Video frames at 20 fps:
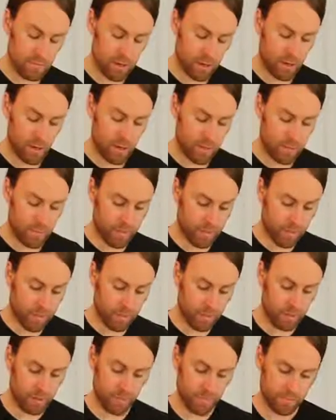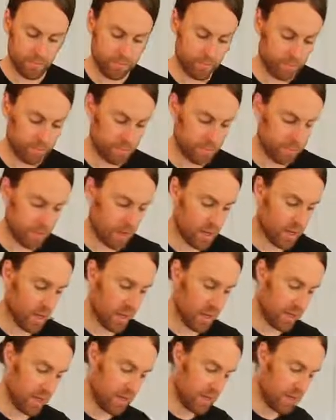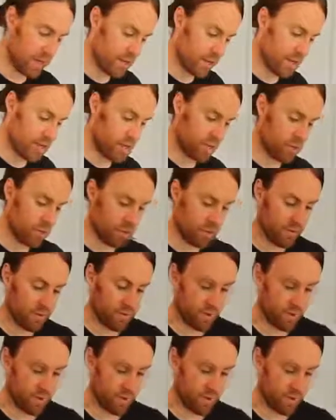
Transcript: in the almond milk. And then it's gonna go in the